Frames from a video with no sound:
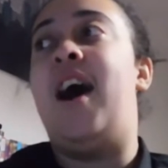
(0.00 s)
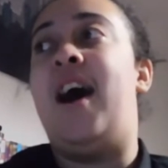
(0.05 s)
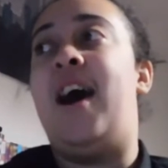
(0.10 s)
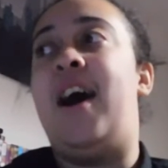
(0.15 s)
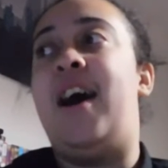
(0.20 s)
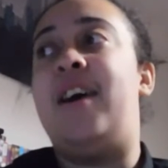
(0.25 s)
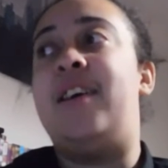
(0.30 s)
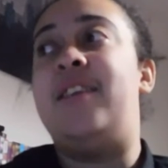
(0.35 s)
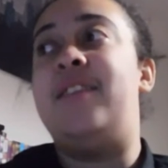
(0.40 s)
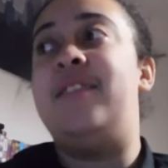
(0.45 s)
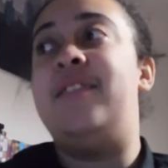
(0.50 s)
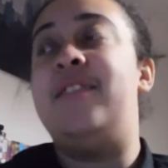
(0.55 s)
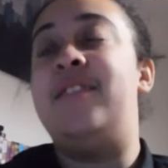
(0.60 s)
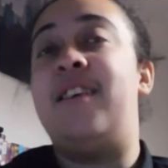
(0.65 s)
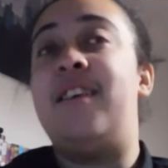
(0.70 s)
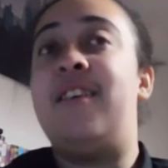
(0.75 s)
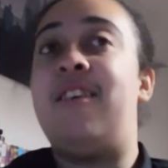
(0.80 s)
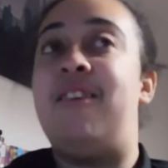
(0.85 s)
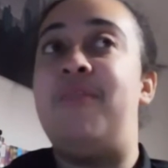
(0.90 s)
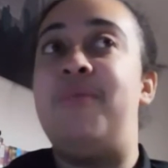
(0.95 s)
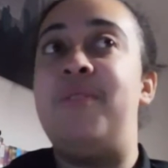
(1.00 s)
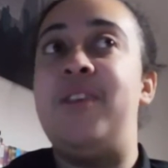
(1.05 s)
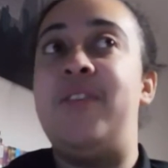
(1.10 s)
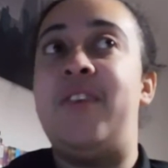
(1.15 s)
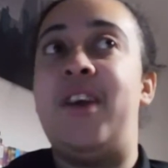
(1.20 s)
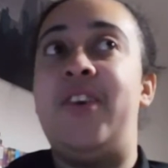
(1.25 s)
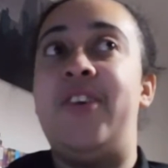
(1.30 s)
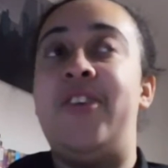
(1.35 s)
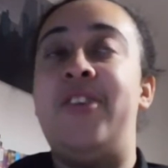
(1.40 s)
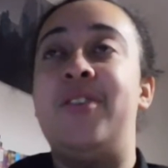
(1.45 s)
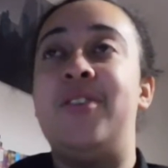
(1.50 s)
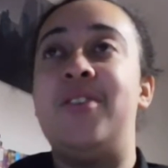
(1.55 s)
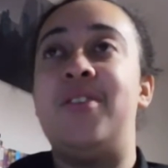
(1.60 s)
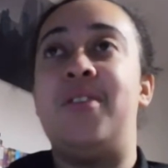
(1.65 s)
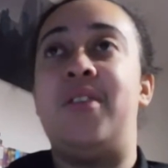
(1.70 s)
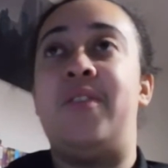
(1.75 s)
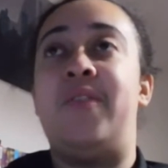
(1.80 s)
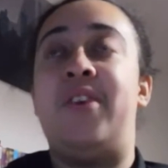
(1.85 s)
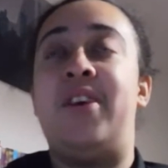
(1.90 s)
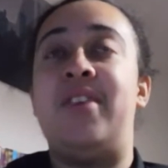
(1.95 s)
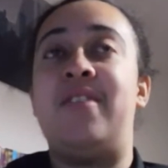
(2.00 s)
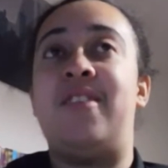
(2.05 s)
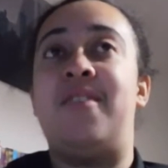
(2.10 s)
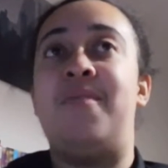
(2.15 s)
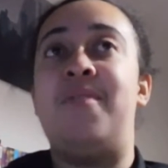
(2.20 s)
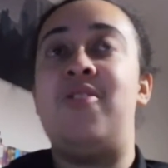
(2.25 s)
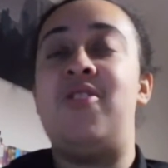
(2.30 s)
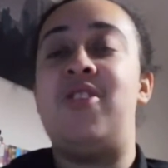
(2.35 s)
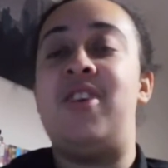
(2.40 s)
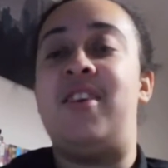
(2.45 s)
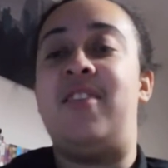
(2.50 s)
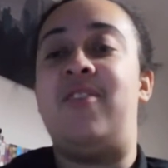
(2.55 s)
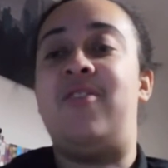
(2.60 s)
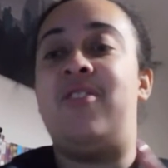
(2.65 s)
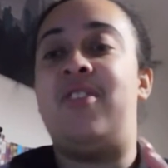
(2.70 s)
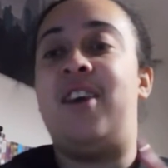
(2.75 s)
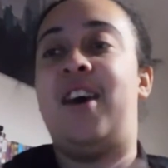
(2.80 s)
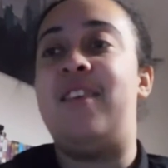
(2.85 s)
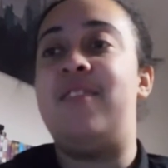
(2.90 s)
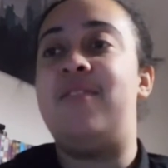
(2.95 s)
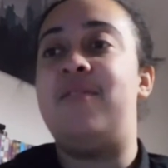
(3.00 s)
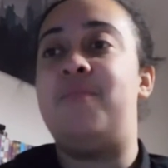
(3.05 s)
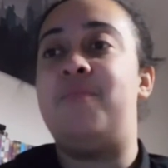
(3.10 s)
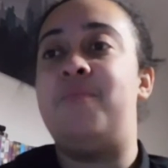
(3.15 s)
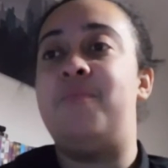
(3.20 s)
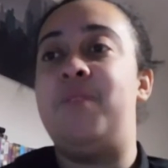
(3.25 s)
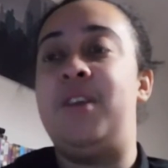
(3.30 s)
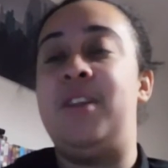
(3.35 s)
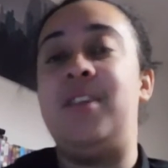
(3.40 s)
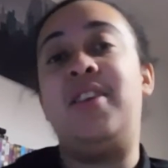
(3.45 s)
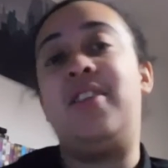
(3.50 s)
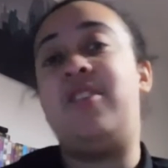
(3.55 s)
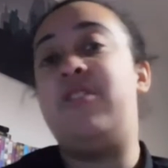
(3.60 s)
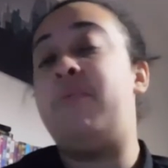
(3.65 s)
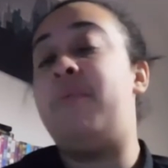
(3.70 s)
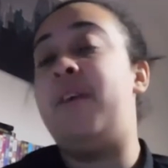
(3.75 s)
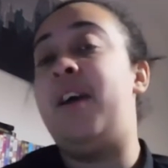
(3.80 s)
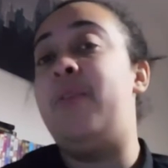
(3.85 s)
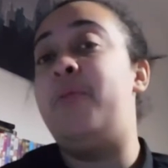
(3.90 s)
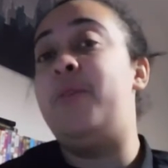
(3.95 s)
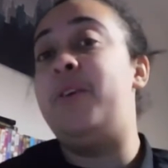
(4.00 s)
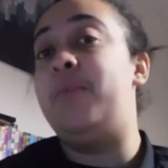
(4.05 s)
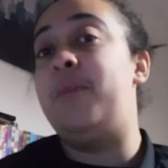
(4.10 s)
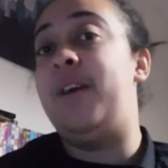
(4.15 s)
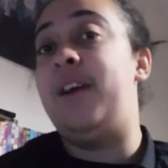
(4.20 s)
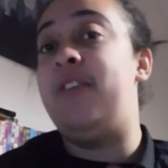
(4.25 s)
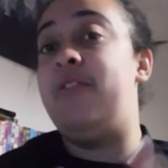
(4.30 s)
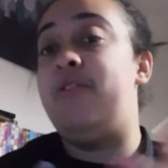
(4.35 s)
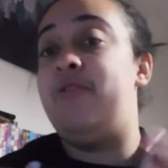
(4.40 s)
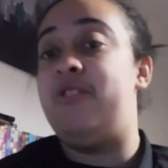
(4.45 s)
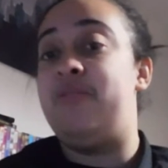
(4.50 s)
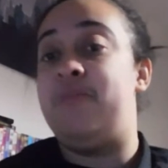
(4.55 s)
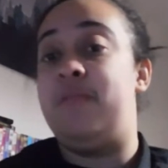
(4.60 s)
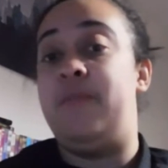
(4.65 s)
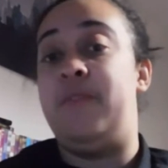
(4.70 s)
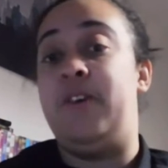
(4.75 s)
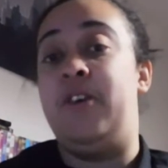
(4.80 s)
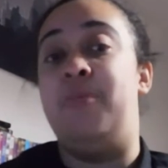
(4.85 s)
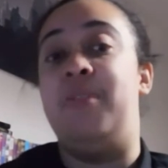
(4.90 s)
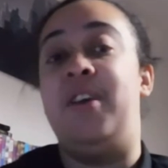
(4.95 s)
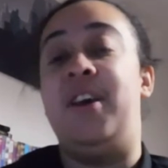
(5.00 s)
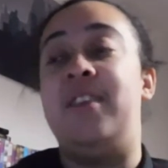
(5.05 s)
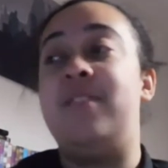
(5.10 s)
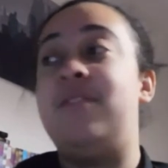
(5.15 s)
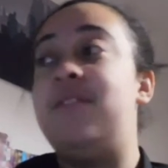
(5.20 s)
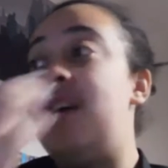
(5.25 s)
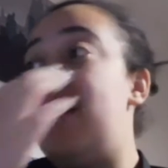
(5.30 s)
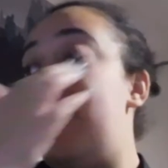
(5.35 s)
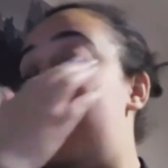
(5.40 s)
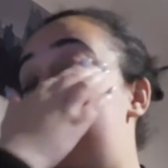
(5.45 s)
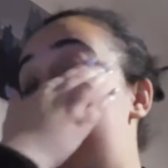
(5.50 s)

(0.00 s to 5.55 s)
And I can't believe I only watched it the first time this year. So that's been ticked off my Christmas film list.